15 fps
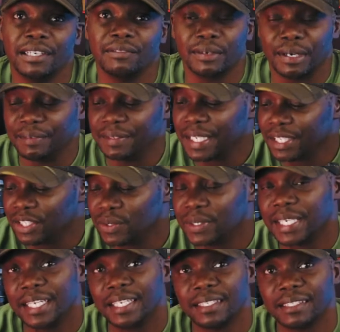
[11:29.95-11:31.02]
For everything that you
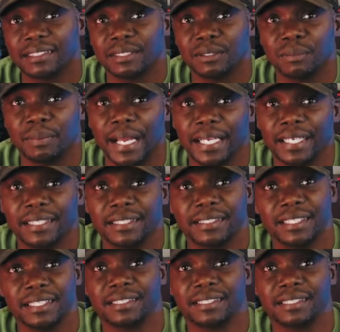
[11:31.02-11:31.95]
get in this little package,